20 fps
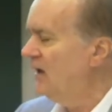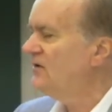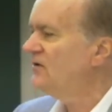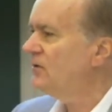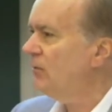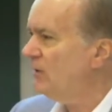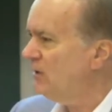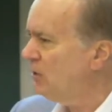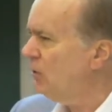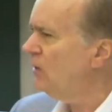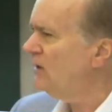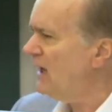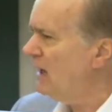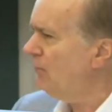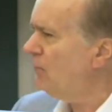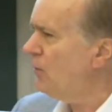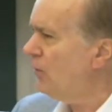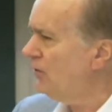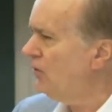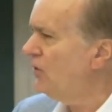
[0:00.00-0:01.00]
So we call
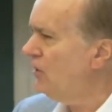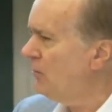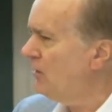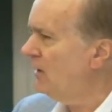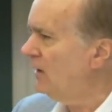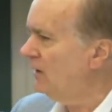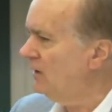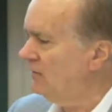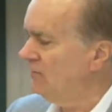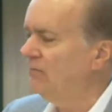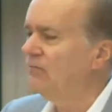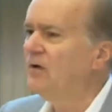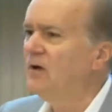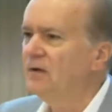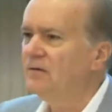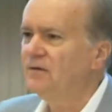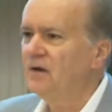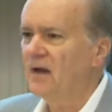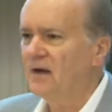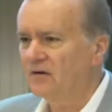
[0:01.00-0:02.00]
that more cumulative
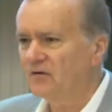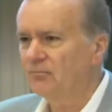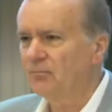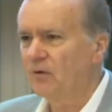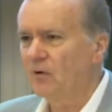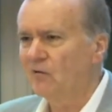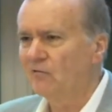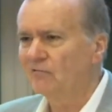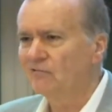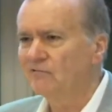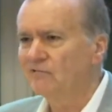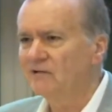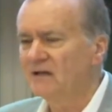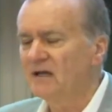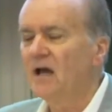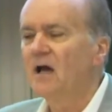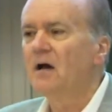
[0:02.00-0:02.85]
than exploratory.